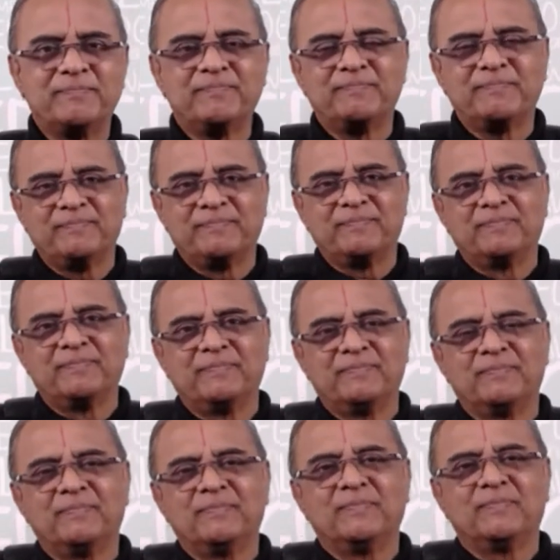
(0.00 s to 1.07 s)

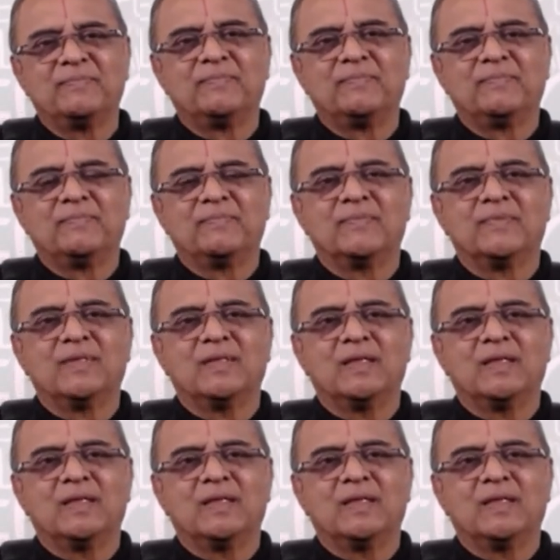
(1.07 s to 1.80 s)
[no speech]